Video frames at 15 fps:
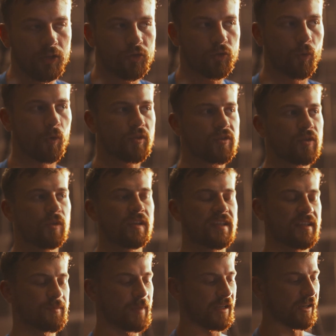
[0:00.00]
George Lucas
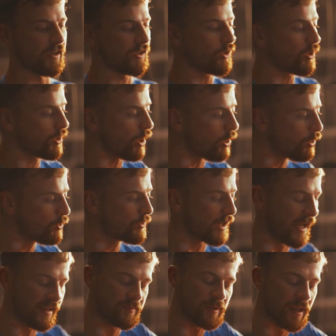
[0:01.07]
has made it all
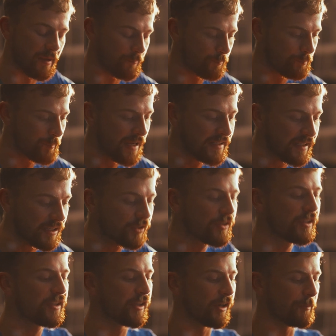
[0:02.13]
has made it
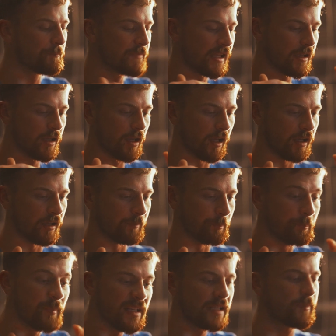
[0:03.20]
clear uh,
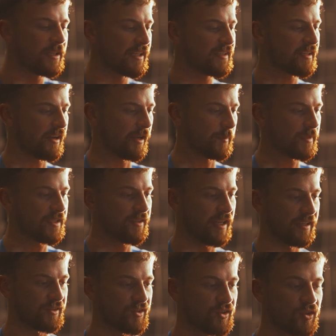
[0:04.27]
many, many times
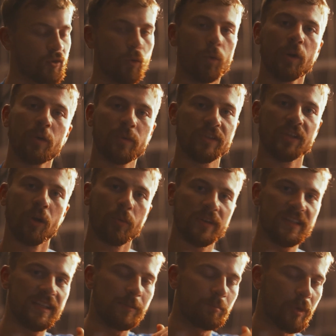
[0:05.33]
that story was
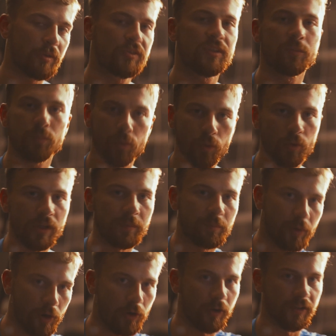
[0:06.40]
always the most important
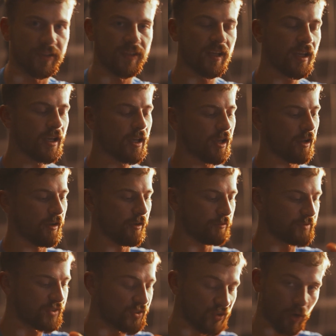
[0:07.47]
part of
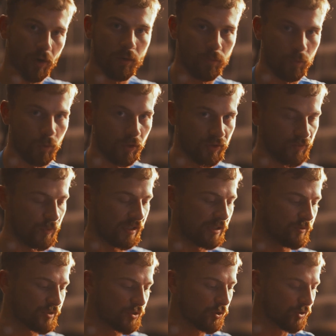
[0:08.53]
Star Wars when he
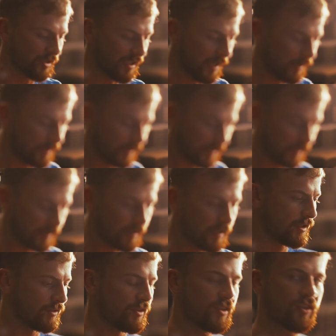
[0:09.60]
was creating it.
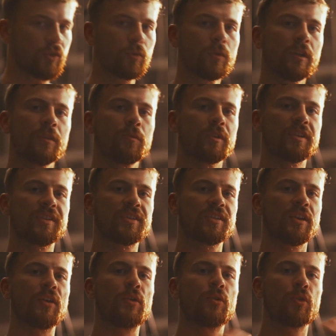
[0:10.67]
The story was
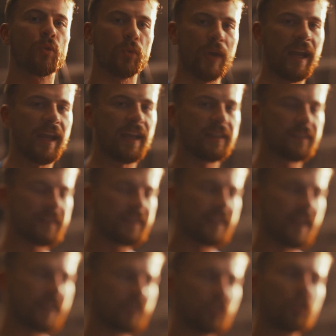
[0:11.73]
so grand
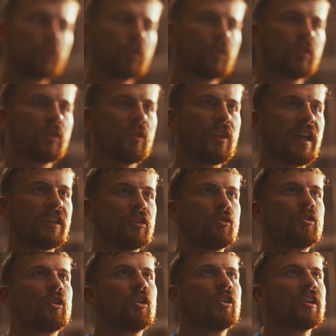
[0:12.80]
that you that you
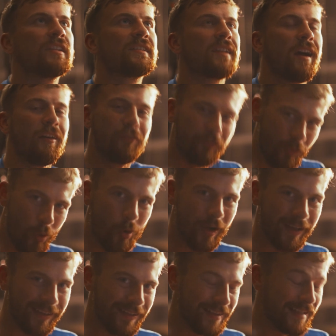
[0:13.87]
couldn't
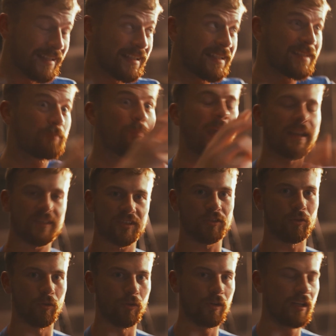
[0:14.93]
avoid the
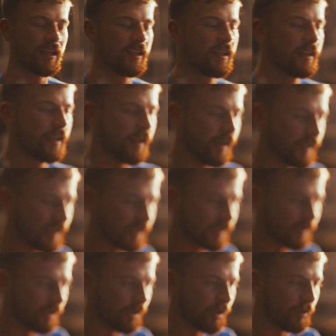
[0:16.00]
spectacle
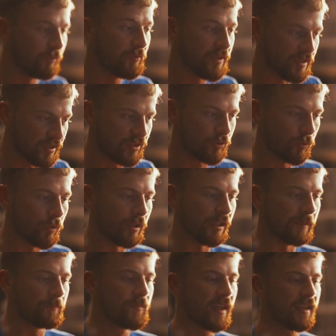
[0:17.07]
uh, of the story.